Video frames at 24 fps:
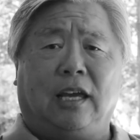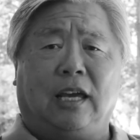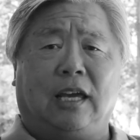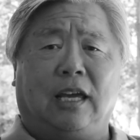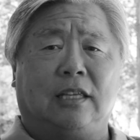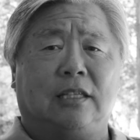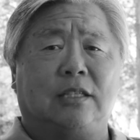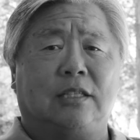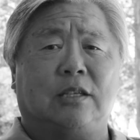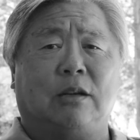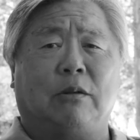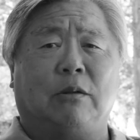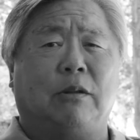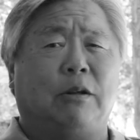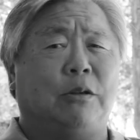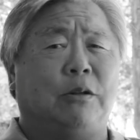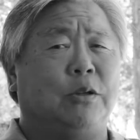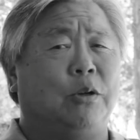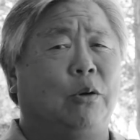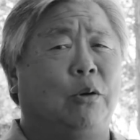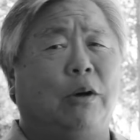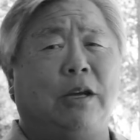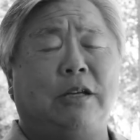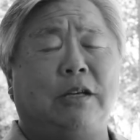And so the
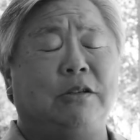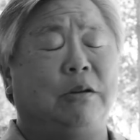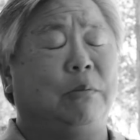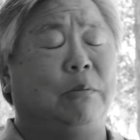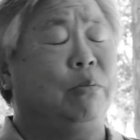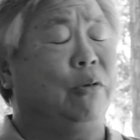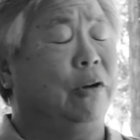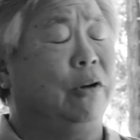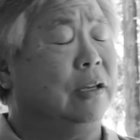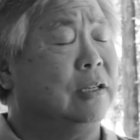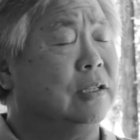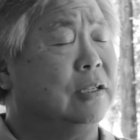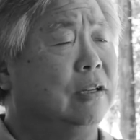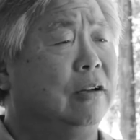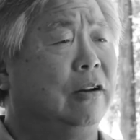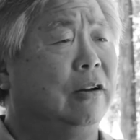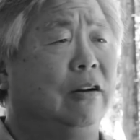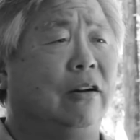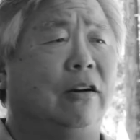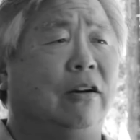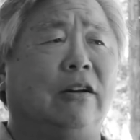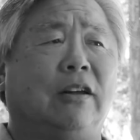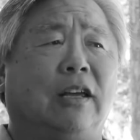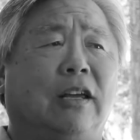joy she brings
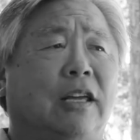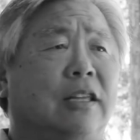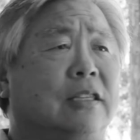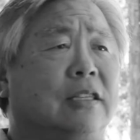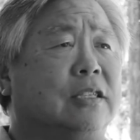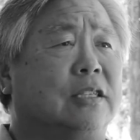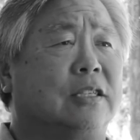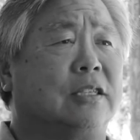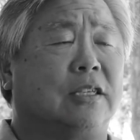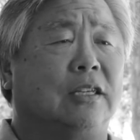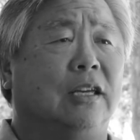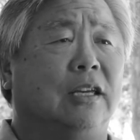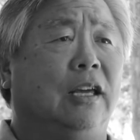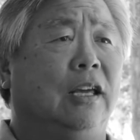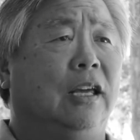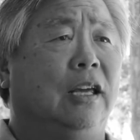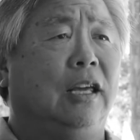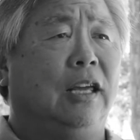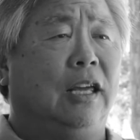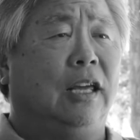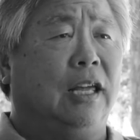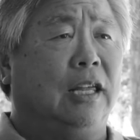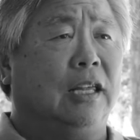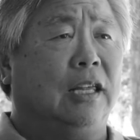her, it's
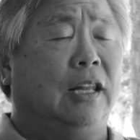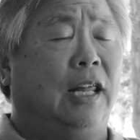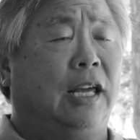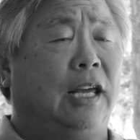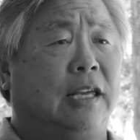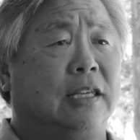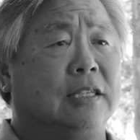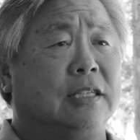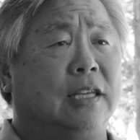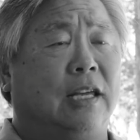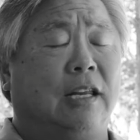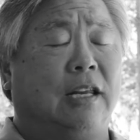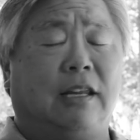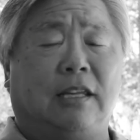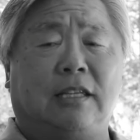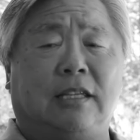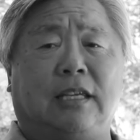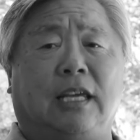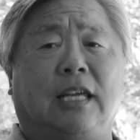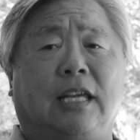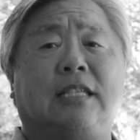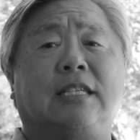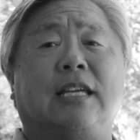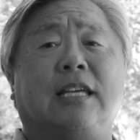
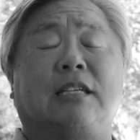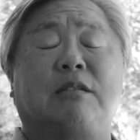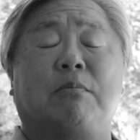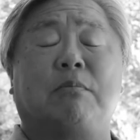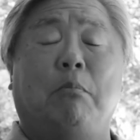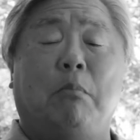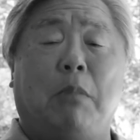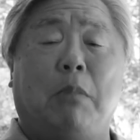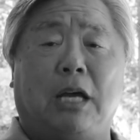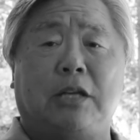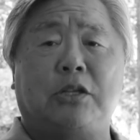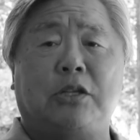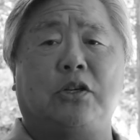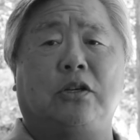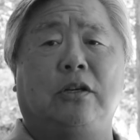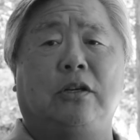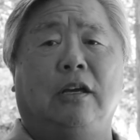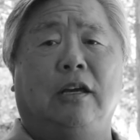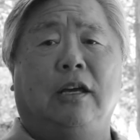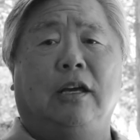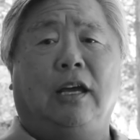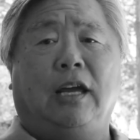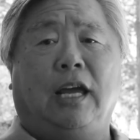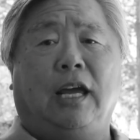as much
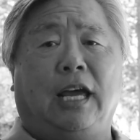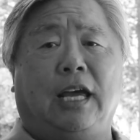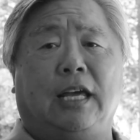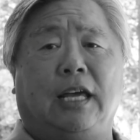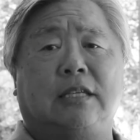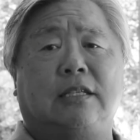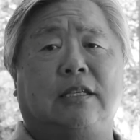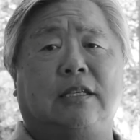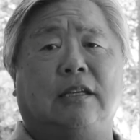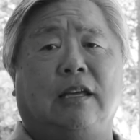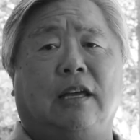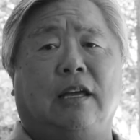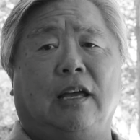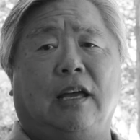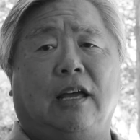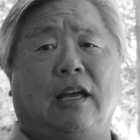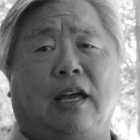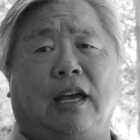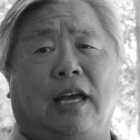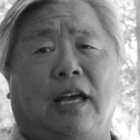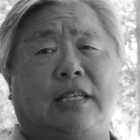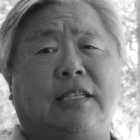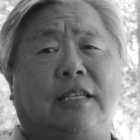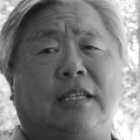as
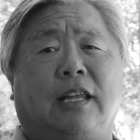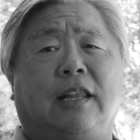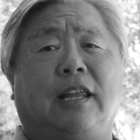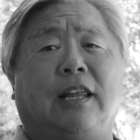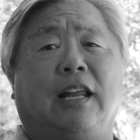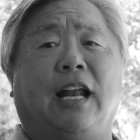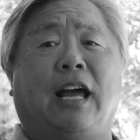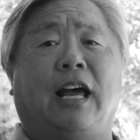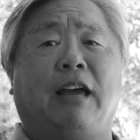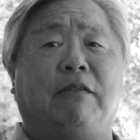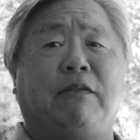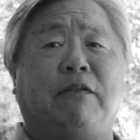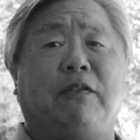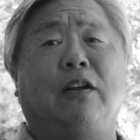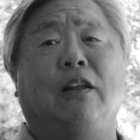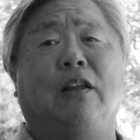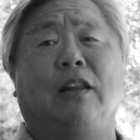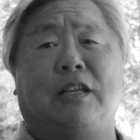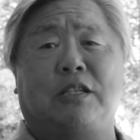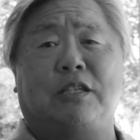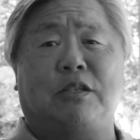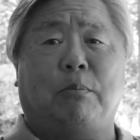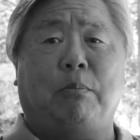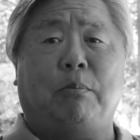I say that I feel
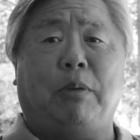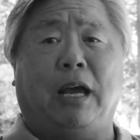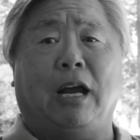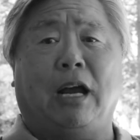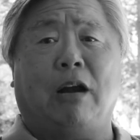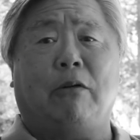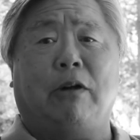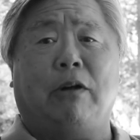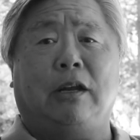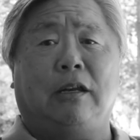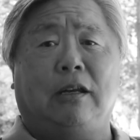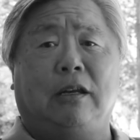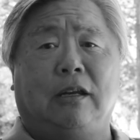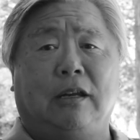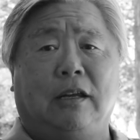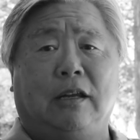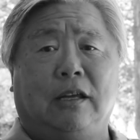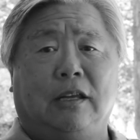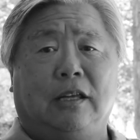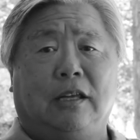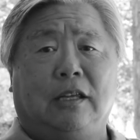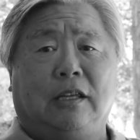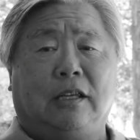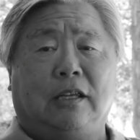as a parent.
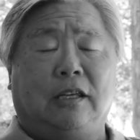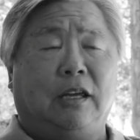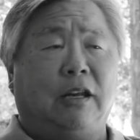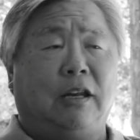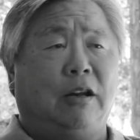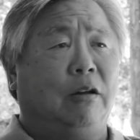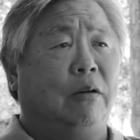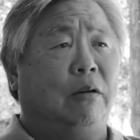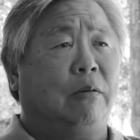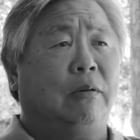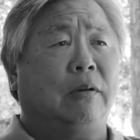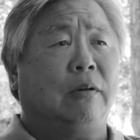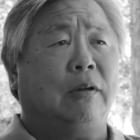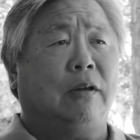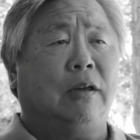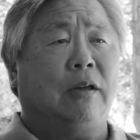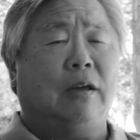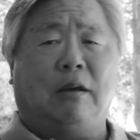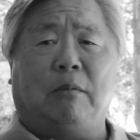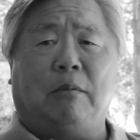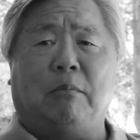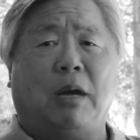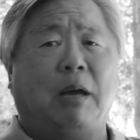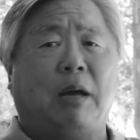You know,
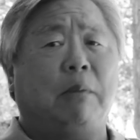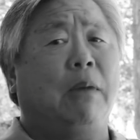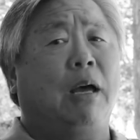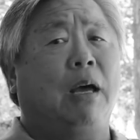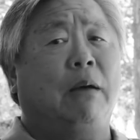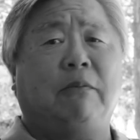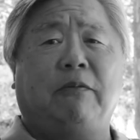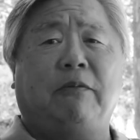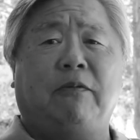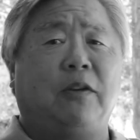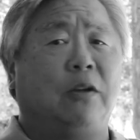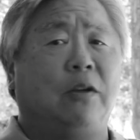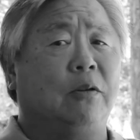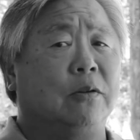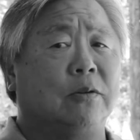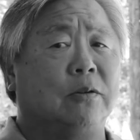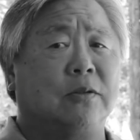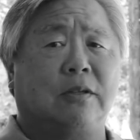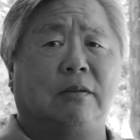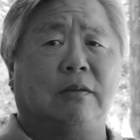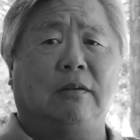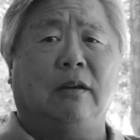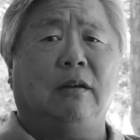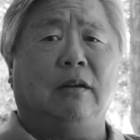my mom
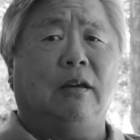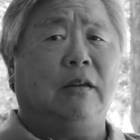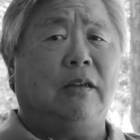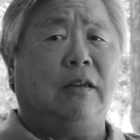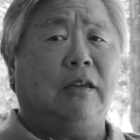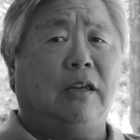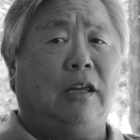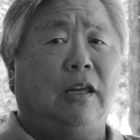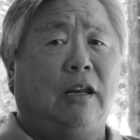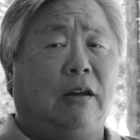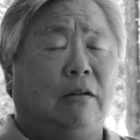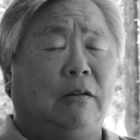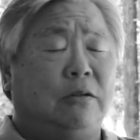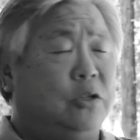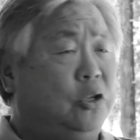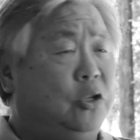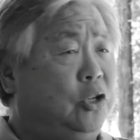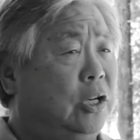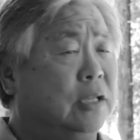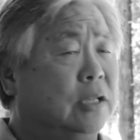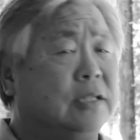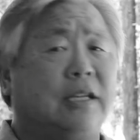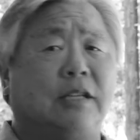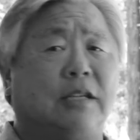feels, you know,
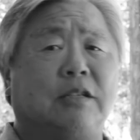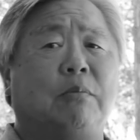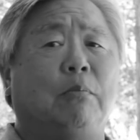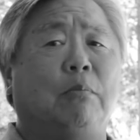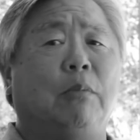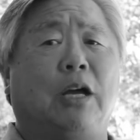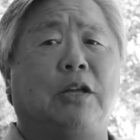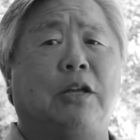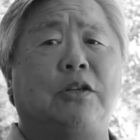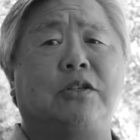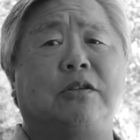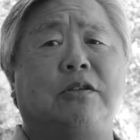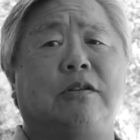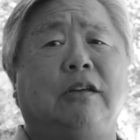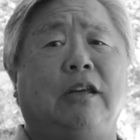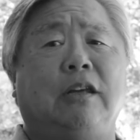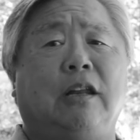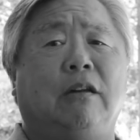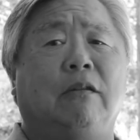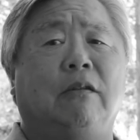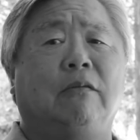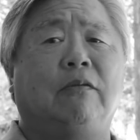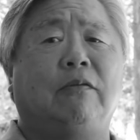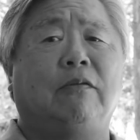just as much, you
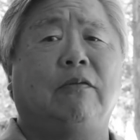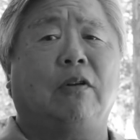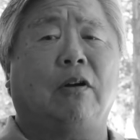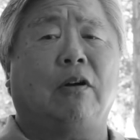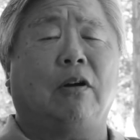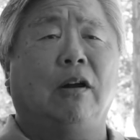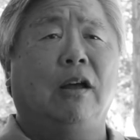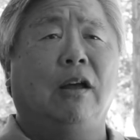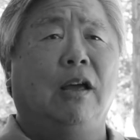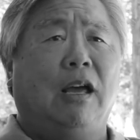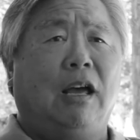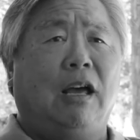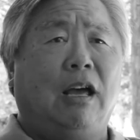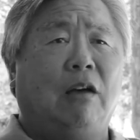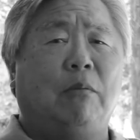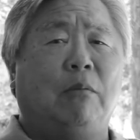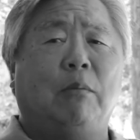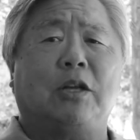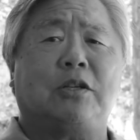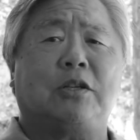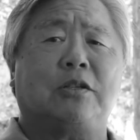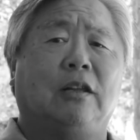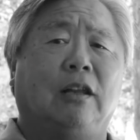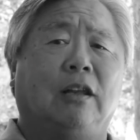know, for how
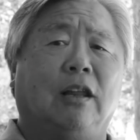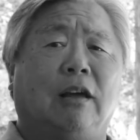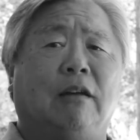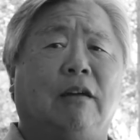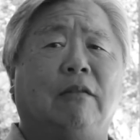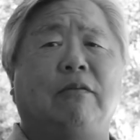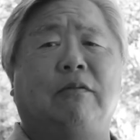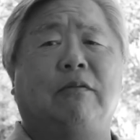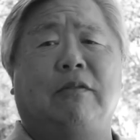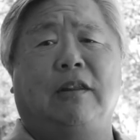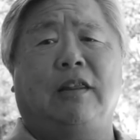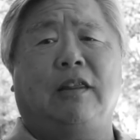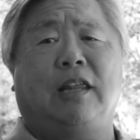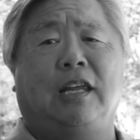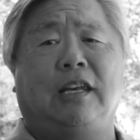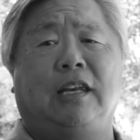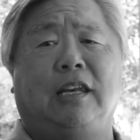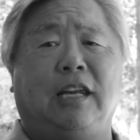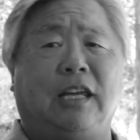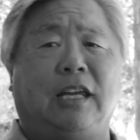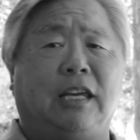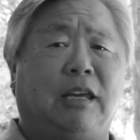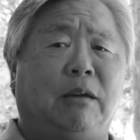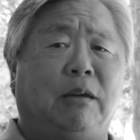much love that
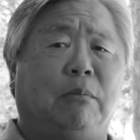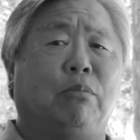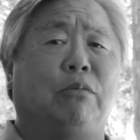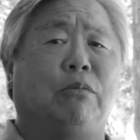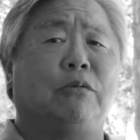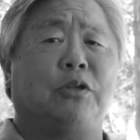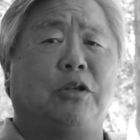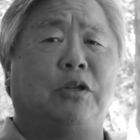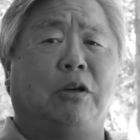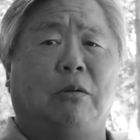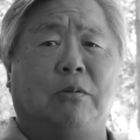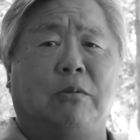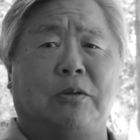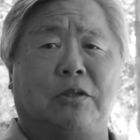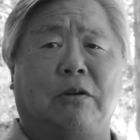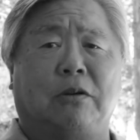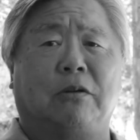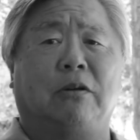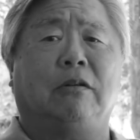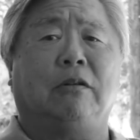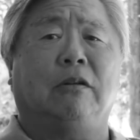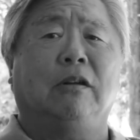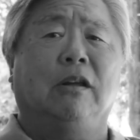Nikki shows her.